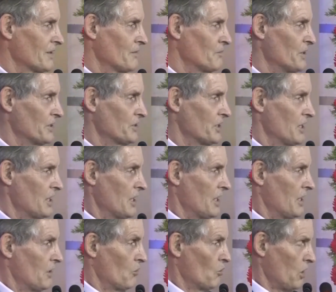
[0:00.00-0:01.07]
But
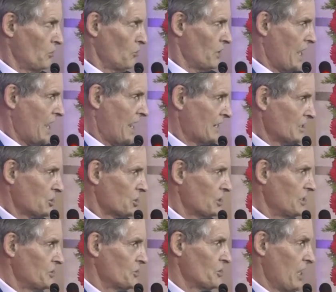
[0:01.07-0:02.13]
what we're
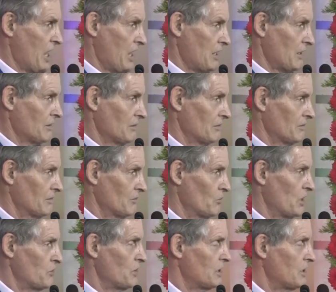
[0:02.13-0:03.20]
actually saying
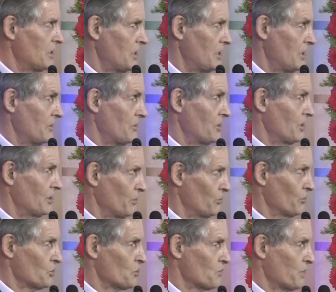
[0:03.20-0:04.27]
when we learn the
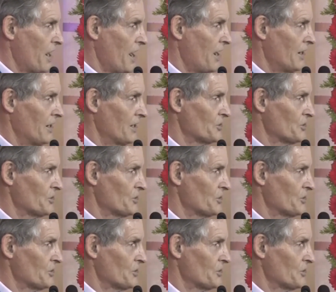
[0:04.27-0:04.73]
Lord's Prayer,